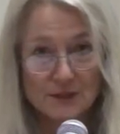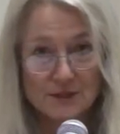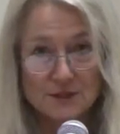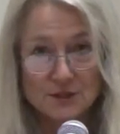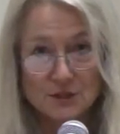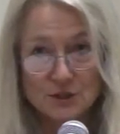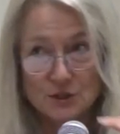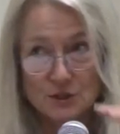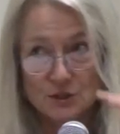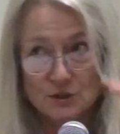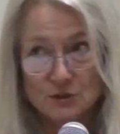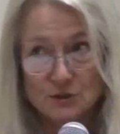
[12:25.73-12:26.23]

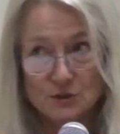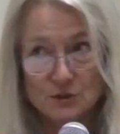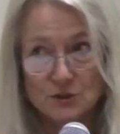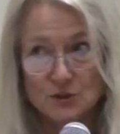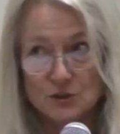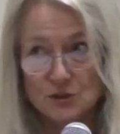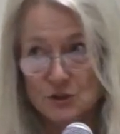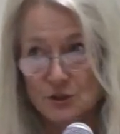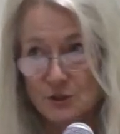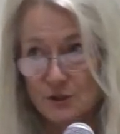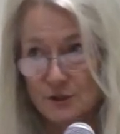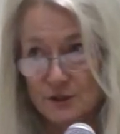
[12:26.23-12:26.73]

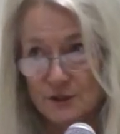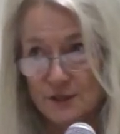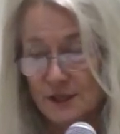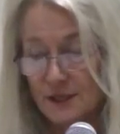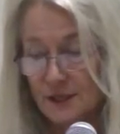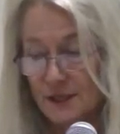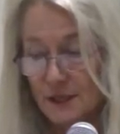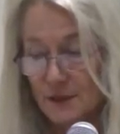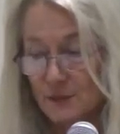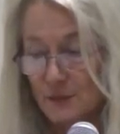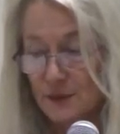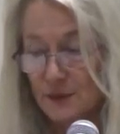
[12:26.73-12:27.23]
Institutions started
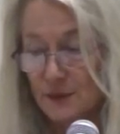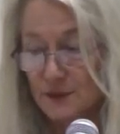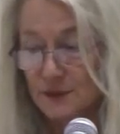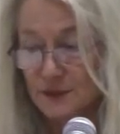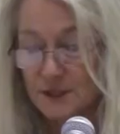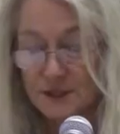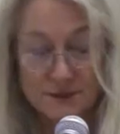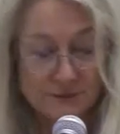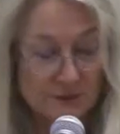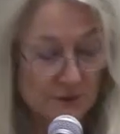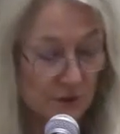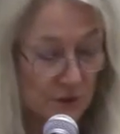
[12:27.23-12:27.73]
getting
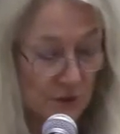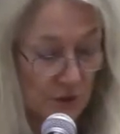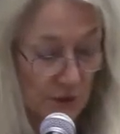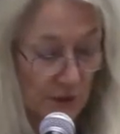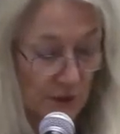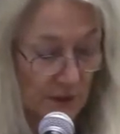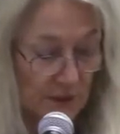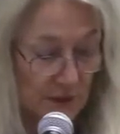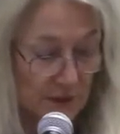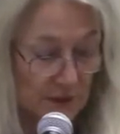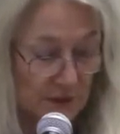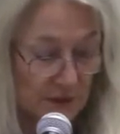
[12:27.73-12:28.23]
built even
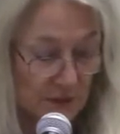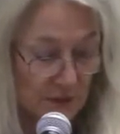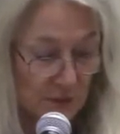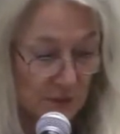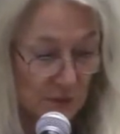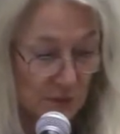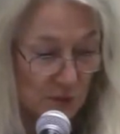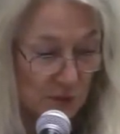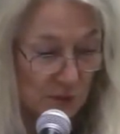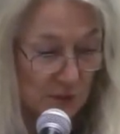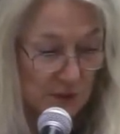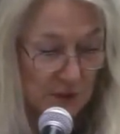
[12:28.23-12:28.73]
during the
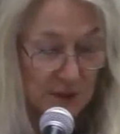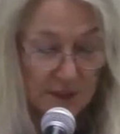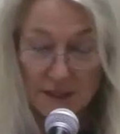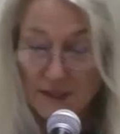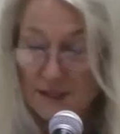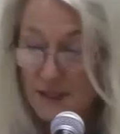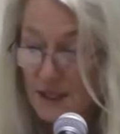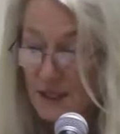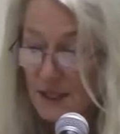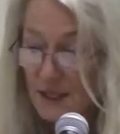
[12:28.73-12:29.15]
Civil War.